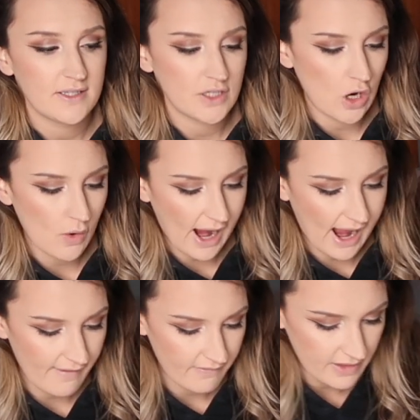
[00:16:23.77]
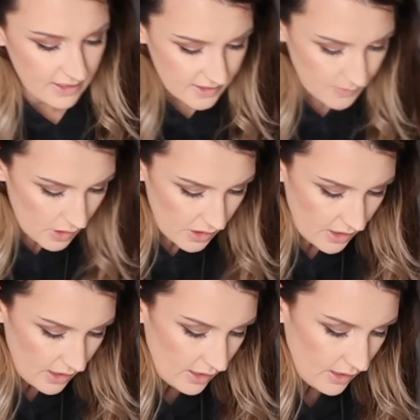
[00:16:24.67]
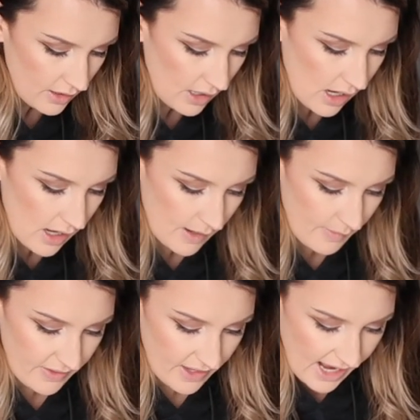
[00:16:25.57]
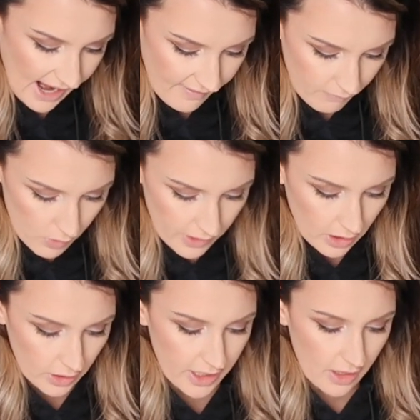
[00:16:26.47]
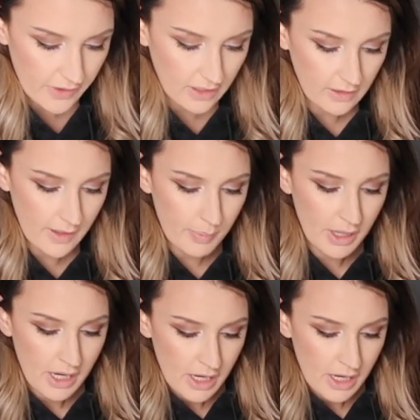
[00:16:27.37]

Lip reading: So I have this one, and then I have one already on the clip.